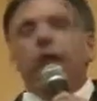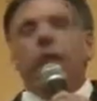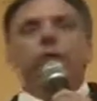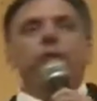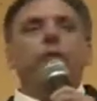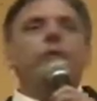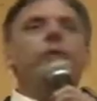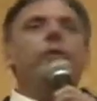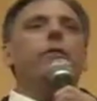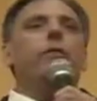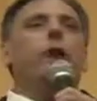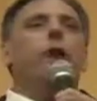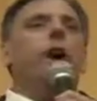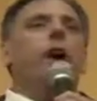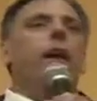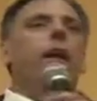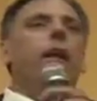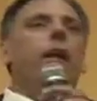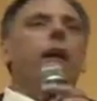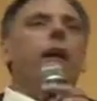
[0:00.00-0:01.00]
First of
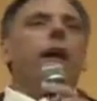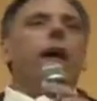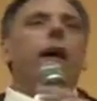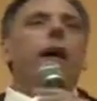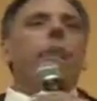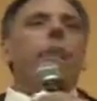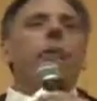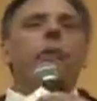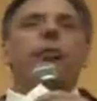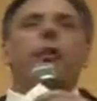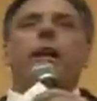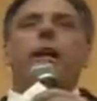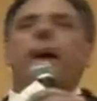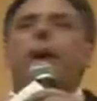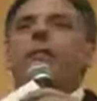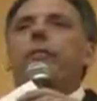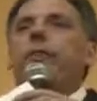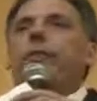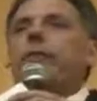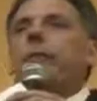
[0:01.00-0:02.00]
all, Mr.
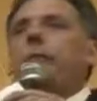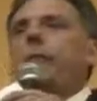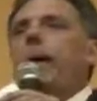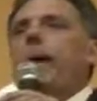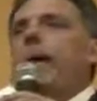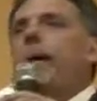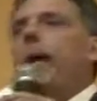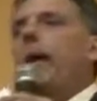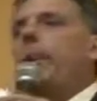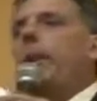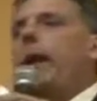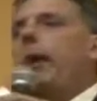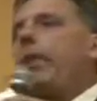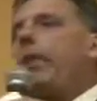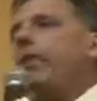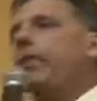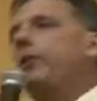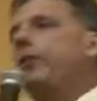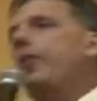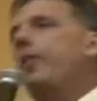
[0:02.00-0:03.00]
Calvert has spent
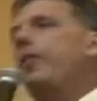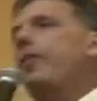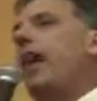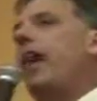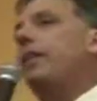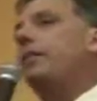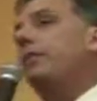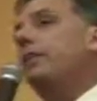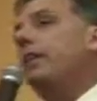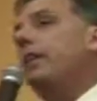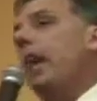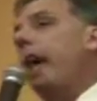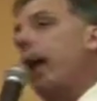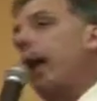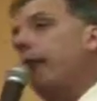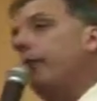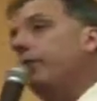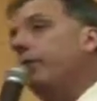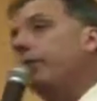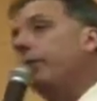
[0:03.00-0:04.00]
about
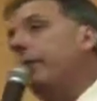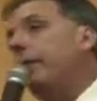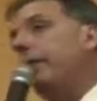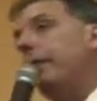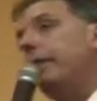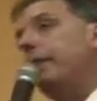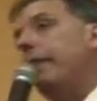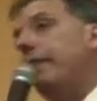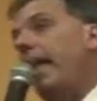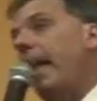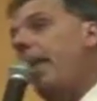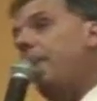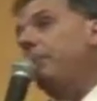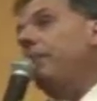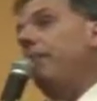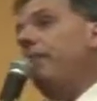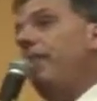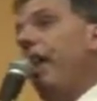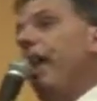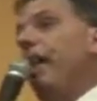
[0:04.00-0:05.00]
$30,000 going to
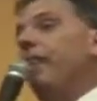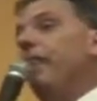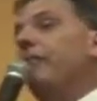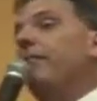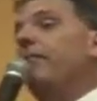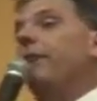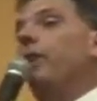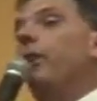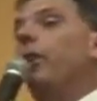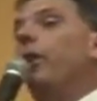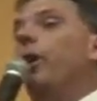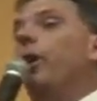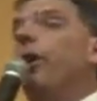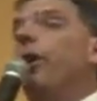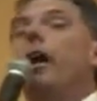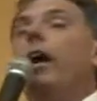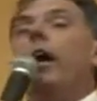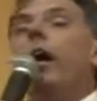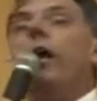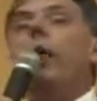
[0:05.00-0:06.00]
Napa Valley
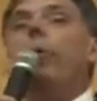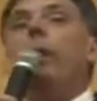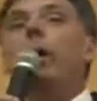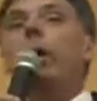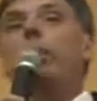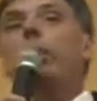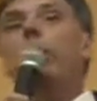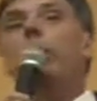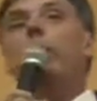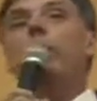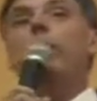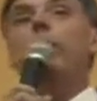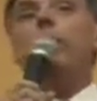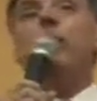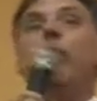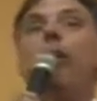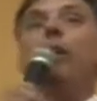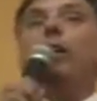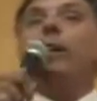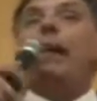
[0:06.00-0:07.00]
for what we would
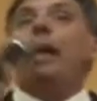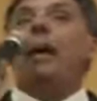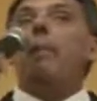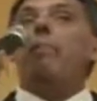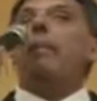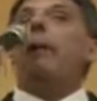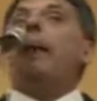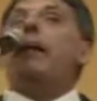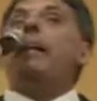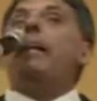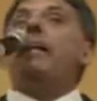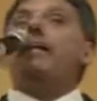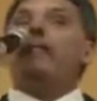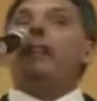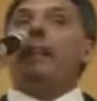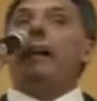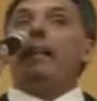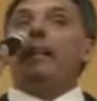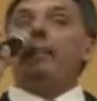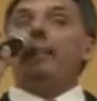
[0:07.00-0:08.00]
call campaign
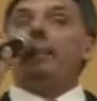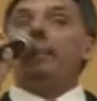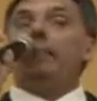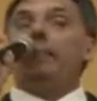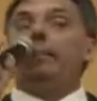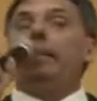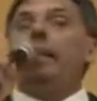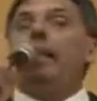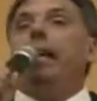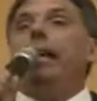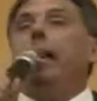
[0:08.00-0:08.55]
events